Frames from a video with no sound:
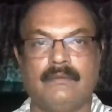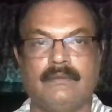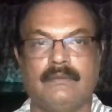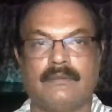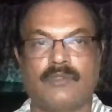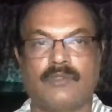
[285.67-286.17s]

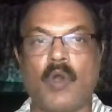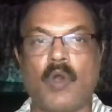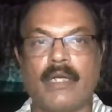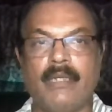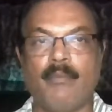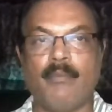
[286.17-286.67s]

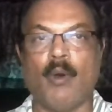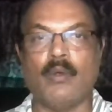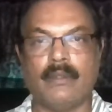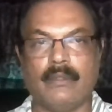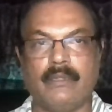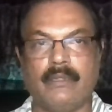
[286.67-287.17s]
strongly
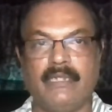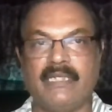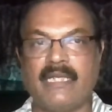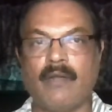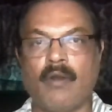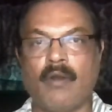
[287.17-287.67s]
bound. It
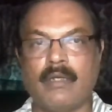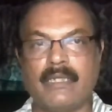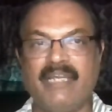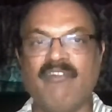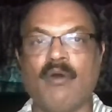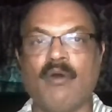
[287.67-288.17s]
cannot
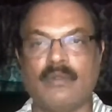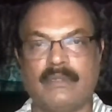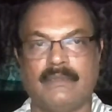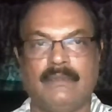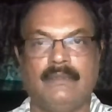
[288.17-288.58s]
give out.